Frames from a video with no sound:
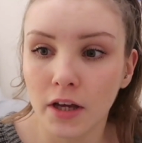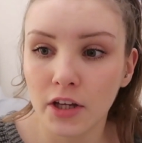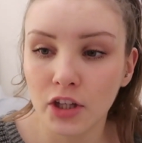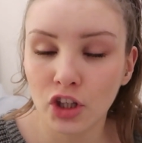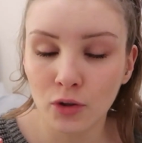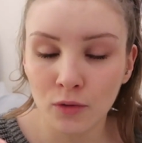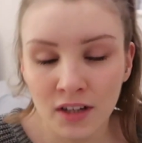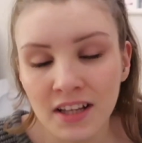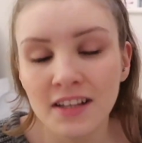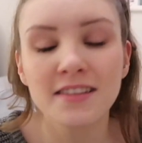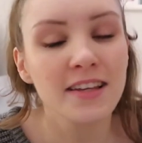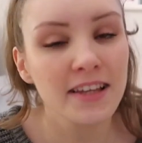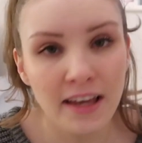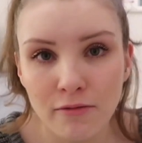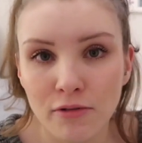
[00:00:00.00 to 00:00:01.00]
You need
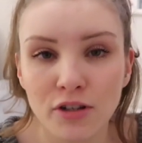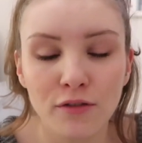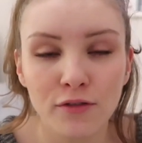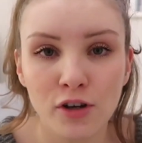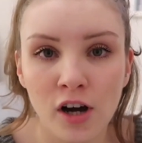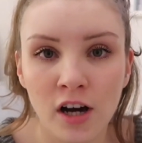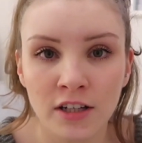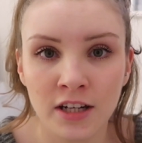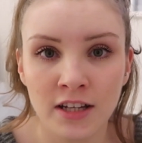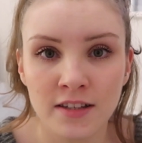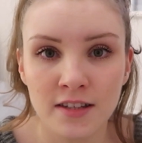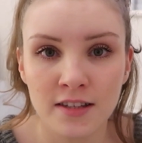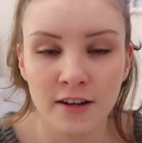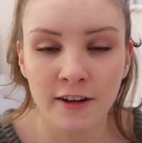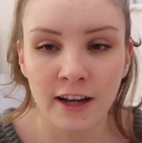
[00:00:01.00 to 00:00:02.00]
to get rid of your
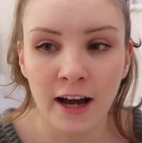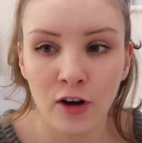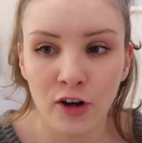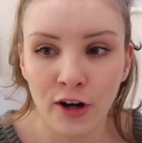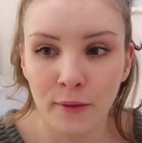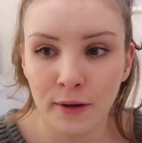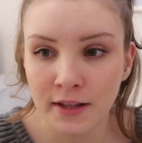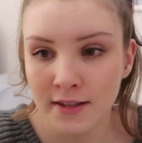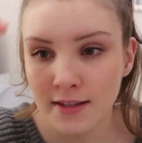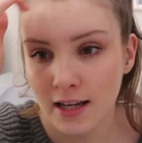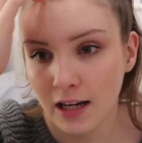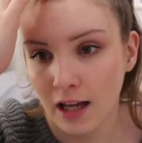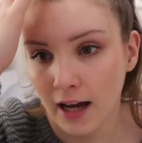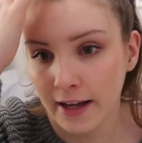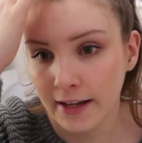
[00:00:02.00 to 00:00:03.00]
unnecessary outgoings,
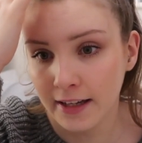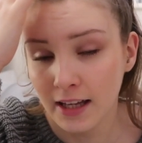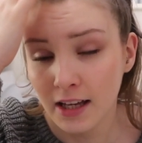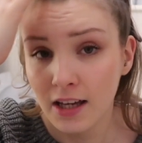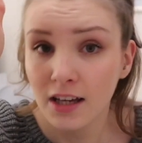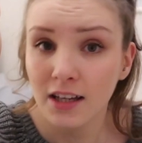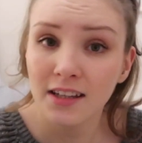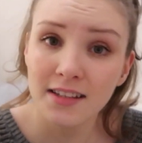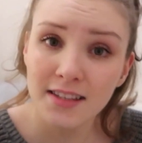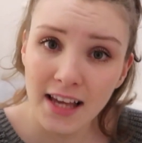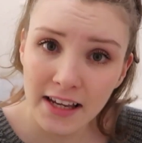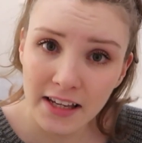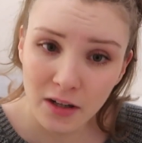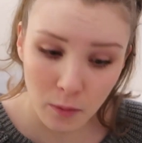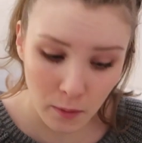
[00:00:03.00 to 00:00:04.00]
like your
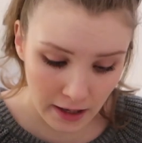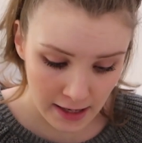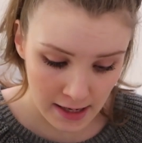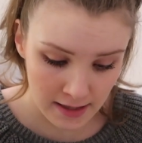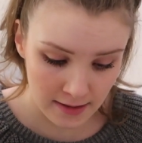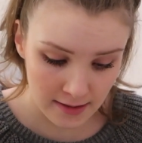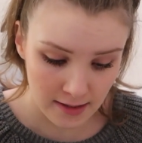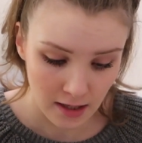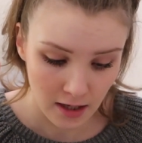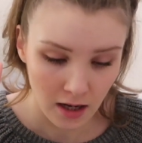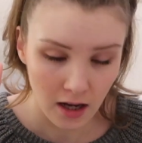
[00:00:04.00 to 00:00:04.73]
takeaways.